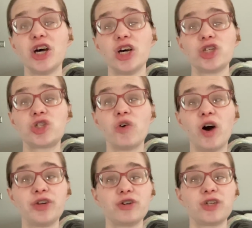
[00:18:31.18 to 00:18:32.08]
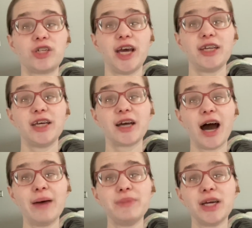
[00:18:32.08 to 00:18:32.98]
so understanding.
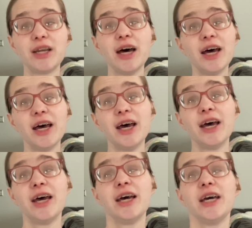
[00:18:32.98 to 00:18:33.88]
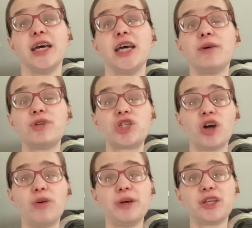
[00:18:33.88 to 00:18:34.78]
I mean, he would
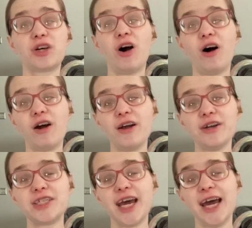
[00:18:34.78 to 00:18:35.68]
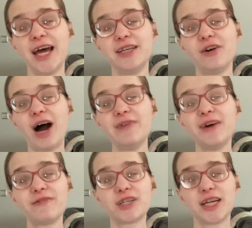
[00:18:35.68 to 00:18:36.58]
show me the cards and, I've
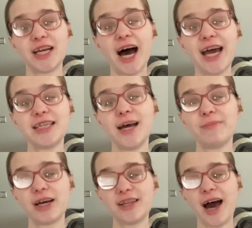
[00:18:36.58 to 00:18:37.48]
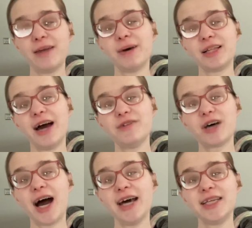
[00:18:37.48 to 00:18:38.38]
never done an eye exam like that in my life, so
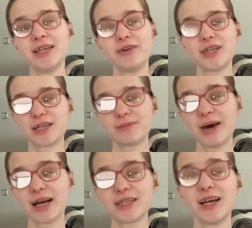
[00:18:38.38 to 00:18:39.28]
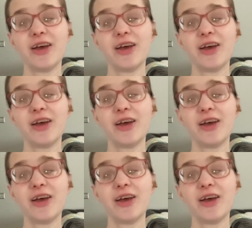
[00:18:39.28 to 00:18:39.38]
I didn't know what to expect.